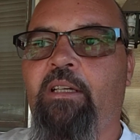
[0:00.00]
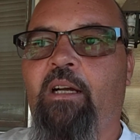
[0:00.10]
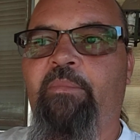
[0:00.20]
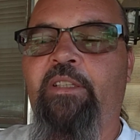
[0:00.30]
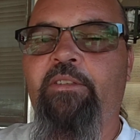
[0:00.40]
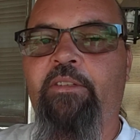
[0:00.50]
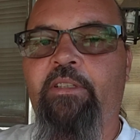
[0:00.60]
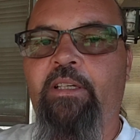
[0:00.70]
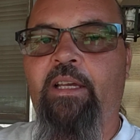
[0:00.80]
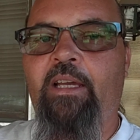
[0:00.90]
I'm either
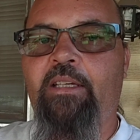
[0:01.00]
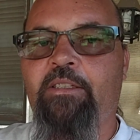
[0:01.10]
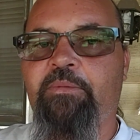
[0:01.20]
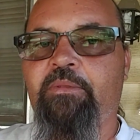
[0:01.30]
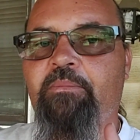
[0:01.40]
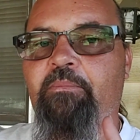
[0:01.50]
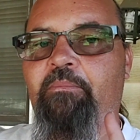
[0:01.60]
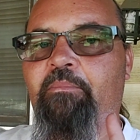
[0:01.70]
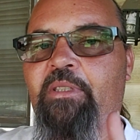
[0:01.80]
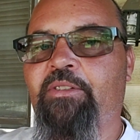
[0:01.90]
gonna ask
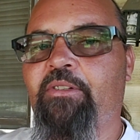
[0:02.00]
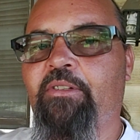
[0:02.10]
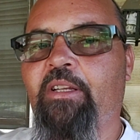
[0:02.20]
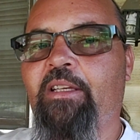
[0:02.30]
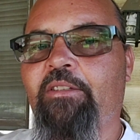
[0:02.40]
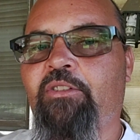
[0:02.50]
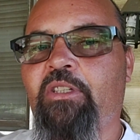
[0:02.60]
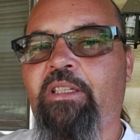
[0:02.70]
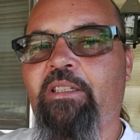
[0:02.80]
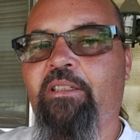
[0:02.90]
Mr.
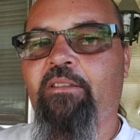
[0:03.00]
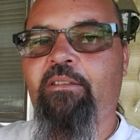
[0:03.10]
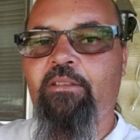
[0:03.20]
SJ at